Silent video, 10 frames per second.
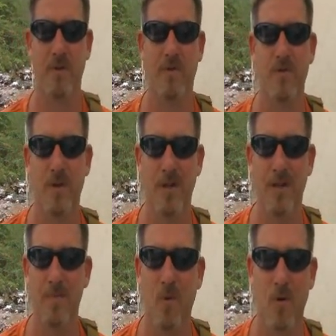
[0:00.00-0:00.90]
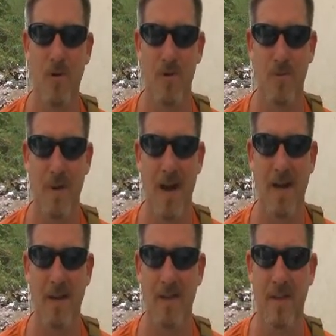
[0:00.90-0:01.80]
we've treated more of the
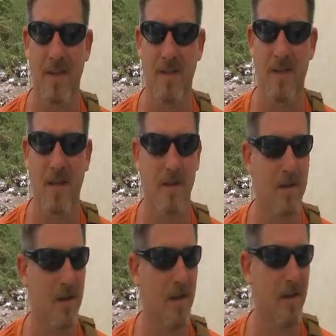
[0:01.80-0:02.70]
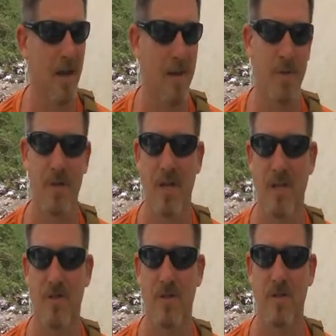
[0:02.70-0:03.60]
traumatic things like
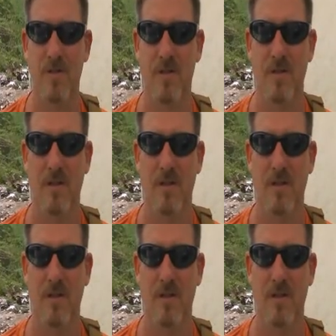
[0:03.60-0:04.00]
amputations